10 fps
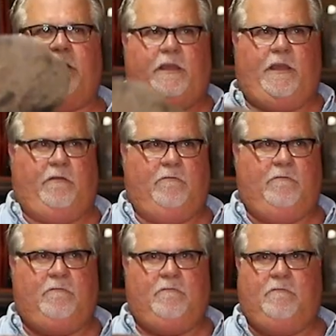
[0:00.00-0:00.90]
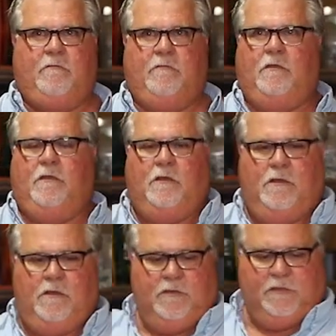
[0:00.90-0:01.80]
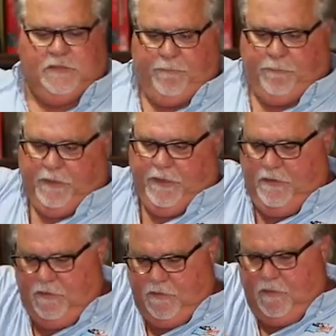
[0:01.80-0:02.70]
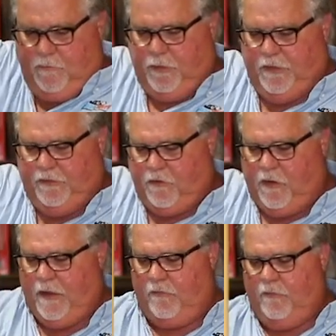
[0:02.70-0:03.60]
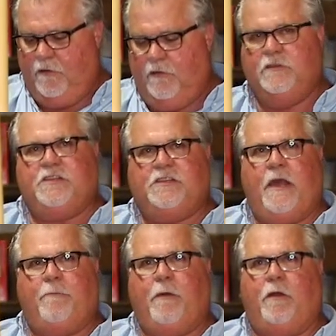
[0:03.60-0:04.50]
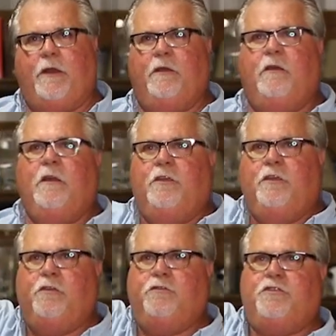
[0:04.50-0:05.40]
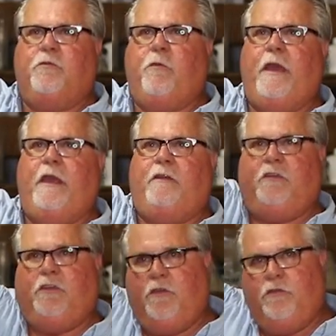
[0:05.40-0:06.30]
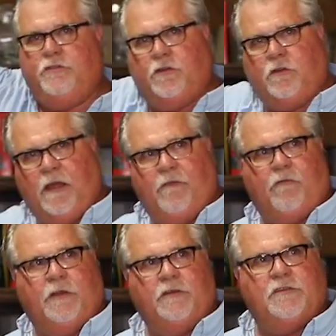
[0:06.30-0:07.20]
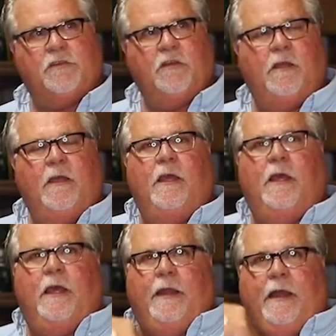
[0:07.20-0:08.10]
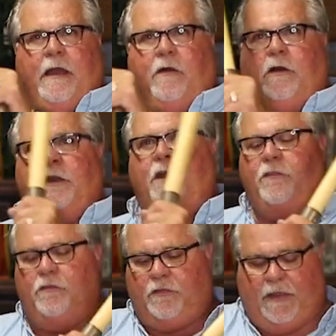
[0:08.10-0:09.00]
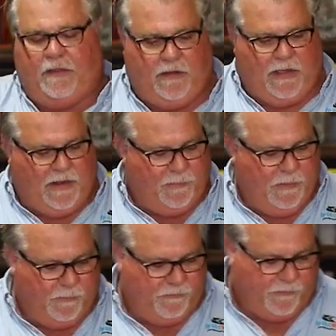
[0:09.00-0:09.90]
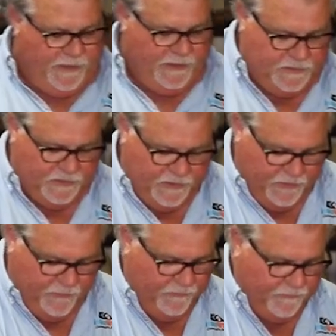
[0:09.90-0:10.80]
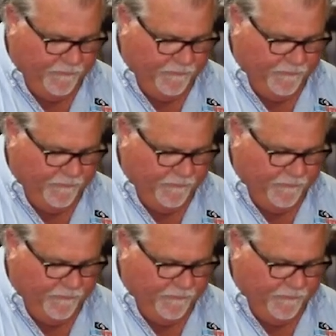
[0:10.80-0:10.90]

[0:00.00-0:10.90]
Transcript: digging. Simply put in the ground, step on it, use your weight, use your leverage. Now, another thing a lot of people forget to do,